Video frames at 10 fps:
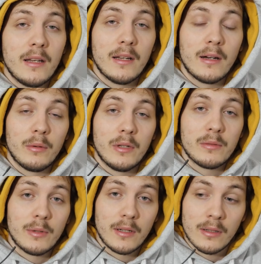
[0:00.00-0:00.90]
Did I
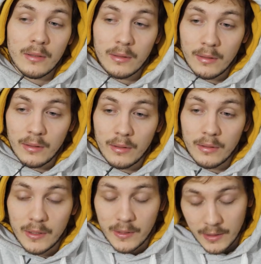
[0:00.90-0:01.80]
reach my goal or
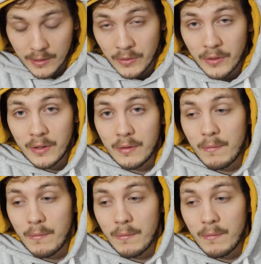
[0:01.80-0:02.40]
did I not?